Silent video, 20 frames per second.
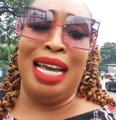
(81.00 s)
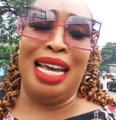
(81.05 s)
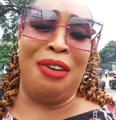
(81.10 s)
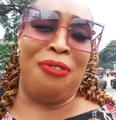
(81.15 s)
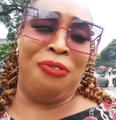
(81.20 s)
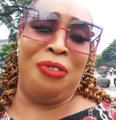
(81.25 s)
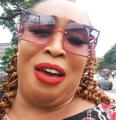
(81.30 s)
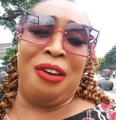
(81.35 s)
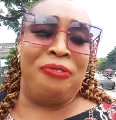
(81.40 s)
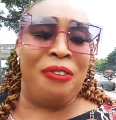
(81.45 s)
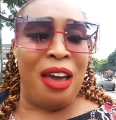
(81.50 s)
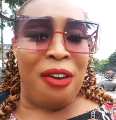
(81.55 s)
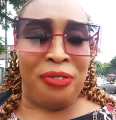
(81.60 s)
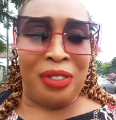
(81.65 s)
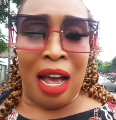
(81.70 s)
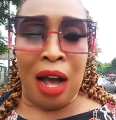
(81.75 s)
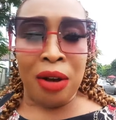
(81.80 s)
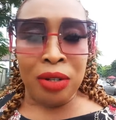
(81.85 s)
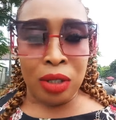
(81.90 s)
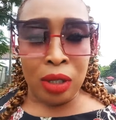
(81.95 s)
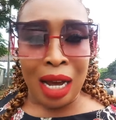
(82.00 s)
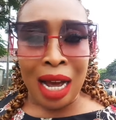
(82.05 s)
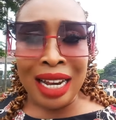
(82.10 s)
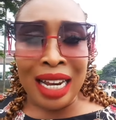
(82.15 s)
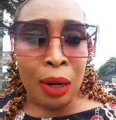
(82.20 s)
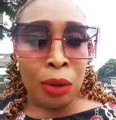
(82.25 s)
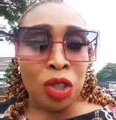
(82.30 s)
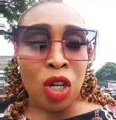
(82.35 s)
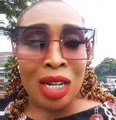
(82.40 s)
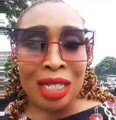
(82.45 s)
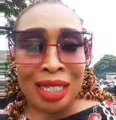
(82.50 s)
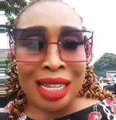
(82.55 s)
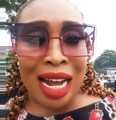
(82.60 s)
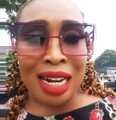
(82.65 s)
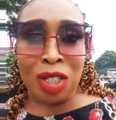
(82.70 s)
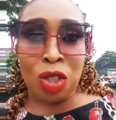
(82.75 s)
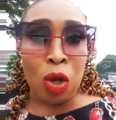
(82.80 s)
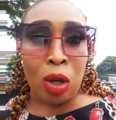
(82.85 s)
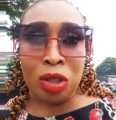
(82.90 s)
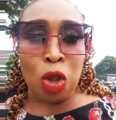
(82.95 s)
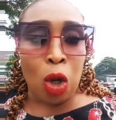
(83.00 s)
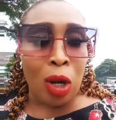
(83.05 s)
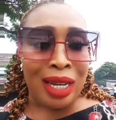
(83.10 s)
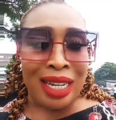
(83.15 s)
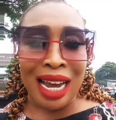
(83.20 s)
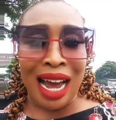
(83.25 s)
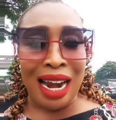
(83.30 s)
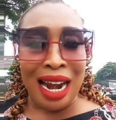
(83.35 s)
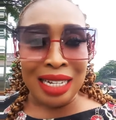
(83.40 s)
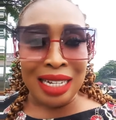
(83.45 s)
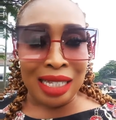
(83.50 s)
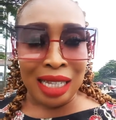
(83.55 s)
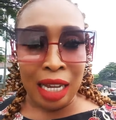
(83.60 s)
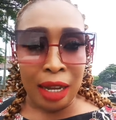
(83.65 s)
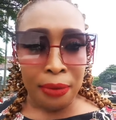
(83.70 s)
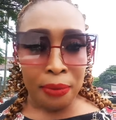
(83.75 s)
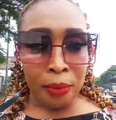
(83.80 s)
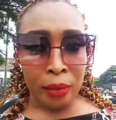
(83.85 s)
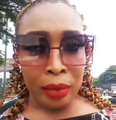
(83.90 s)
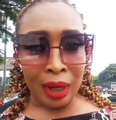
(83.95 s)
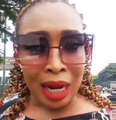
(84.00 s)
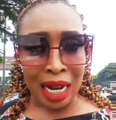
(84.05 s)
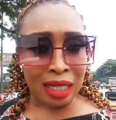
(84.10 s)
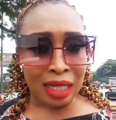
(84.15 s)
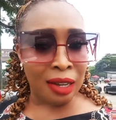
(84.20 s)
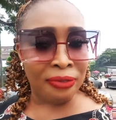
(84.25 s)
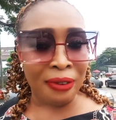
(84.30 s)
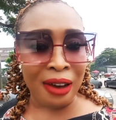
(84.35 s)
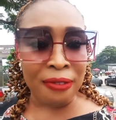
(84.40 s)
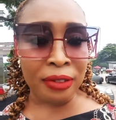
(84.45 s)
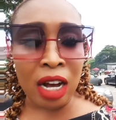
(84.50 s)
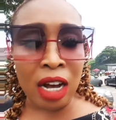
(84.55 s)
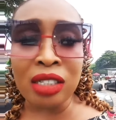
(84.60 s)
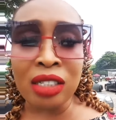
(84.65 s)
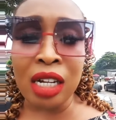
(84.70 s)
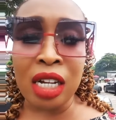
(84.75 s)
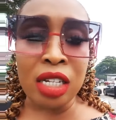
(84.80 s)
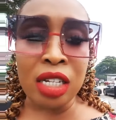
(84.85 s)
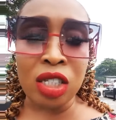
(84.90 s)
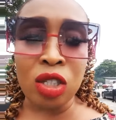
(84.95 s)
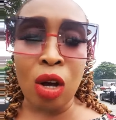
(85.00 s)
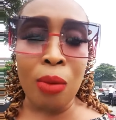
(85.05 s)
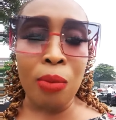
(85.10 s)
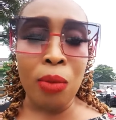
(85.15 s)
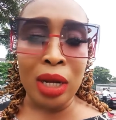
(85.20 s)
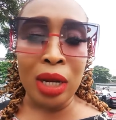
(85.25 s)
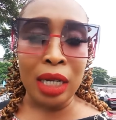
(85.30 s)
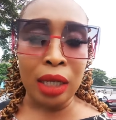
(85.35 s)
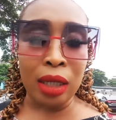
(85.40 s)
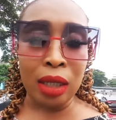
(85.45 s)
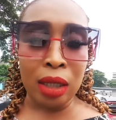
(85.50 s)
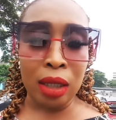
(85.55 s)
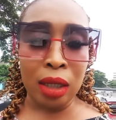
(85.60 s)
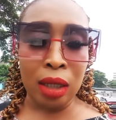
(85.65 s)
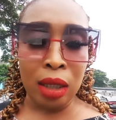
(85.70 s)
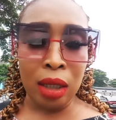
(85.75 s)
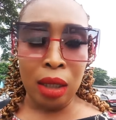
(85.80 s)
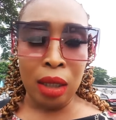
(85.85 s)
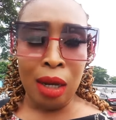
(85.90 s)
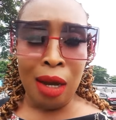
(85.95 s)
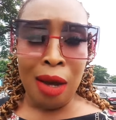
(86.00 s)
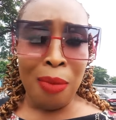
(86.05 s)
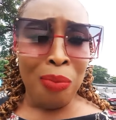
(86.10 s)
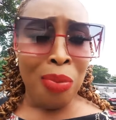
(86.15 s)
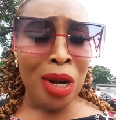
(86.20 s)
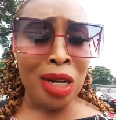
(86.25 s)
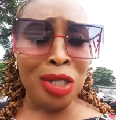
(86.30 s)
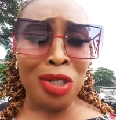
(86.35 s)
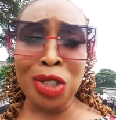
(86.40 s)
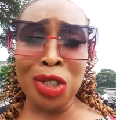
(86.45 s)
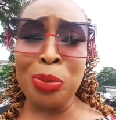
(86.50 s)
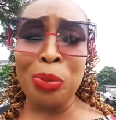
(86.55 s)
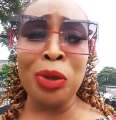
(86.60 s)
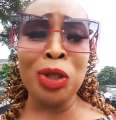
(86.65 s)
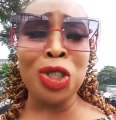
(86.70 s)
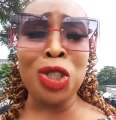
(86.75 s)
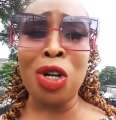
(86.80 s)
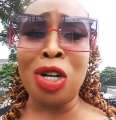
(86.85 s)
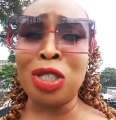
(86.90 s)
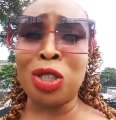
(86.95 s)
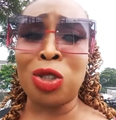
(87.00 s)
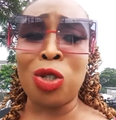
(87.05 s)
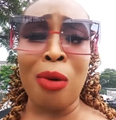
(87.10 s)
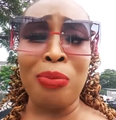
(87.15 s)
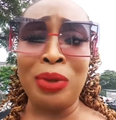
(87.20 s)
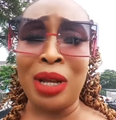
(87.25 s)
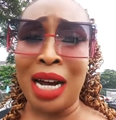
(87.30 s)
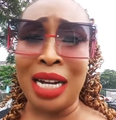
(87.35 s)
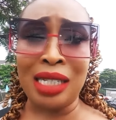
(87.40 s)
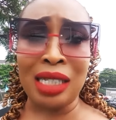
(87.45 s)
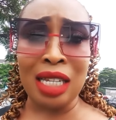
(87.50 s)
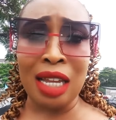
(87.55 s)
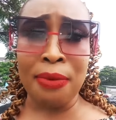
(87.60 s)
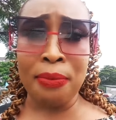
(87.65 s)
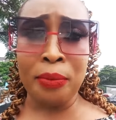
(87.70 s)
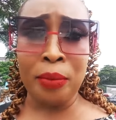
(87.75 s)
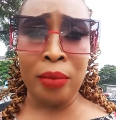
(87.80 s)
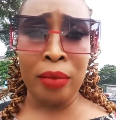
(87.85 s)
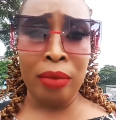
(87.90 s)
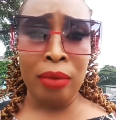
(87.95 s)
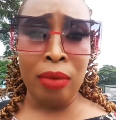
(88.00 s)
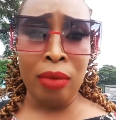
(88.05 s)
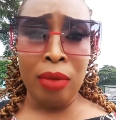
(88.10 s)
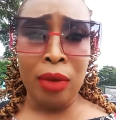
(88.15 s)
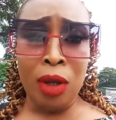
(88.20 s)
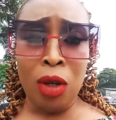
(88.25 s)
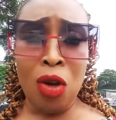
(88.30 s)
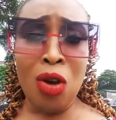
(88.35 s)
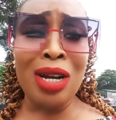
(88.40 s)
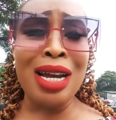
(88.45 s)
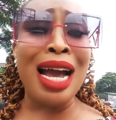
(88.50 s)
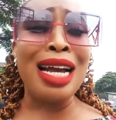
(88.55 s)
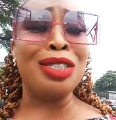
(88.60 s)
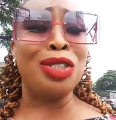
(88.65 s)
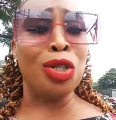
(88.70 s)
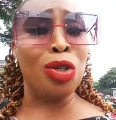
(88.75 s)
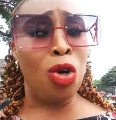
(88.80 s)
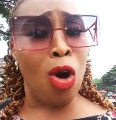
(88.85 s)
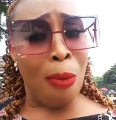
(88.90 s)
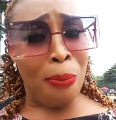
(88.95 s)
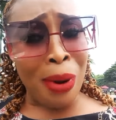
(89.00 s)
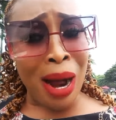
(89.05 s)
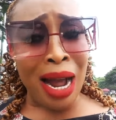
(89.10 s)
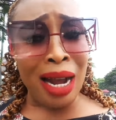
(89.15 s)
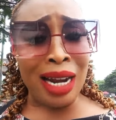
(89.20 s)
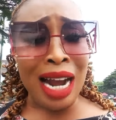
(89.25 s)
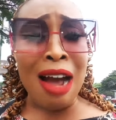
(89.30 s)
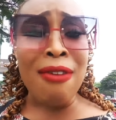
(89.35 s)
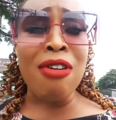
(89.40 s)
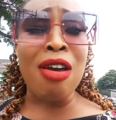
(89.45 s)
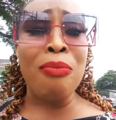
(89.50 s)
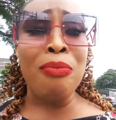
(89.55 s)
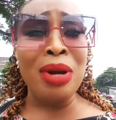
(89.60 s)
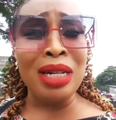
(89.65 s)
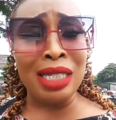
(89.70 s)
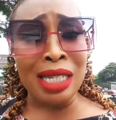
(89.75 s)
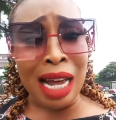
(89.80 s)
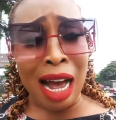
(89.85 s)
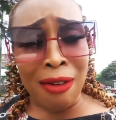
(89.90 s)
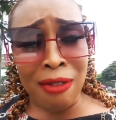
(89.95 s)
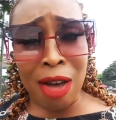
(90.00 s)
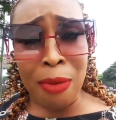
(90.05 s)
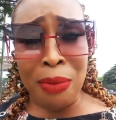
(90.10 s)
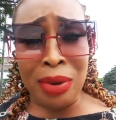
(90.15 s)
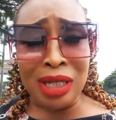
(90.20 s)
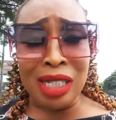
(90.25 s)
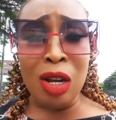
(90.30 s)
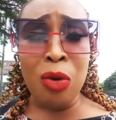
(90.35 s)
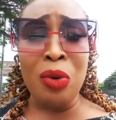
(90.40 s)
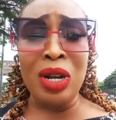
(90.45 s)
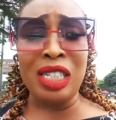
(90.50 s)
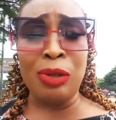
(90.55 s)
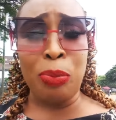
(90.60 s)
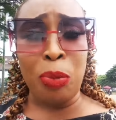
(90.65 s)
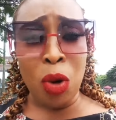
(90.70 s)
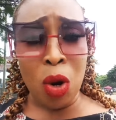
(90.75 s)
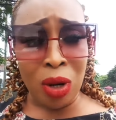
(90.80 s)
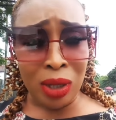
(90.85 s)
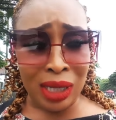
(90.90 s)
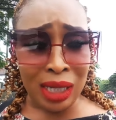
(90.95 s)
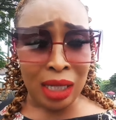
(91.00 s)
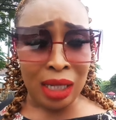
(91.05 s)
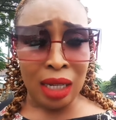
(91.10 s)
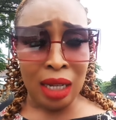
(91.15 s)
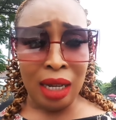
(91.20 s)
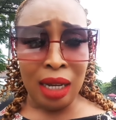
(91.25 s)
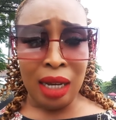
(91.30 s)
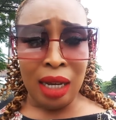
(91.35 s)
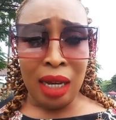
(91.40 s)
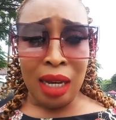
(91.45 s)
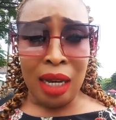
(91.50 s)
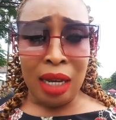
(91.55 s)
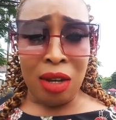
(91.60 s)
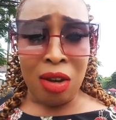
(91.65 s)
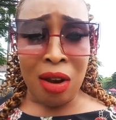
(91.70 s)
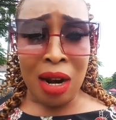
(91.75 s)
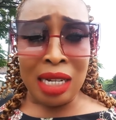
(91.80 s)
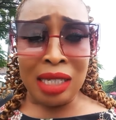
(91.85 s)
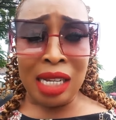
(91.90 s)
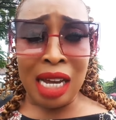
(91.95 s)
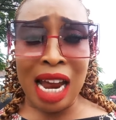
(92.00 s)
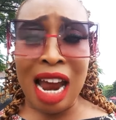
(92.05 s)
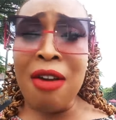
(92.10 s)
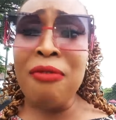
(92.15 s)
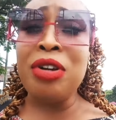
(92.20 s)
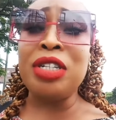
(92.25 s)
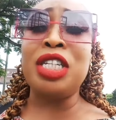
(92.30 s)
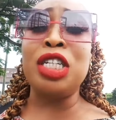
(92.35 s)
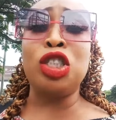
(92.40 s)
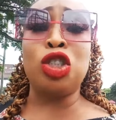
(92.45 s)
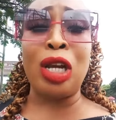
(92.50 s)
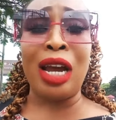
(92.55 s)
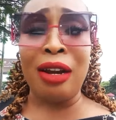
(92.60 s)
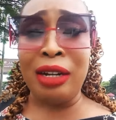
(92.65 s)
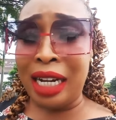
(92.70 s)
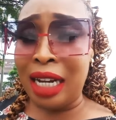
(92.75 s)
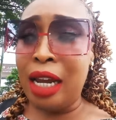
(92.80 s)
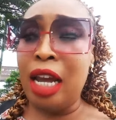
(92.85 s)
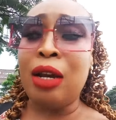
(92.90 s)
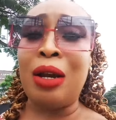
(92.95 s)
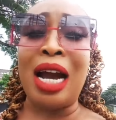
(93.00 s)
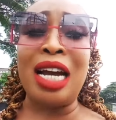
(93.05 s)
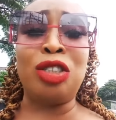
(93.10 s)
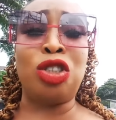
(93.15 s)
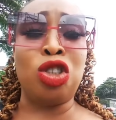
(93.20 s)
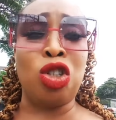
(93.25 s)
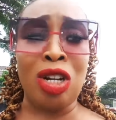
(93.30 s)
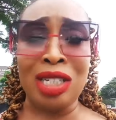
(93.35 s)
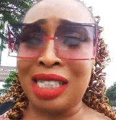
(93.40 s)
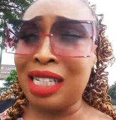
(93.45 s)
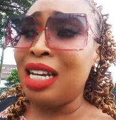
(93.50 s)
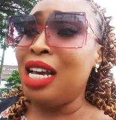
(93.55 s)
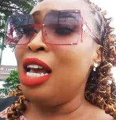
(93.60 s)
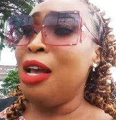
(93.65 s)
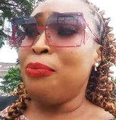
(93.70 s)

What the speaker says: 5,000 and they will just say it so carelessly. I see 5,000 is no money. Please, which push should just stop that? You guys should go back, have a meeting with both. You understand? Everything should, you guys should just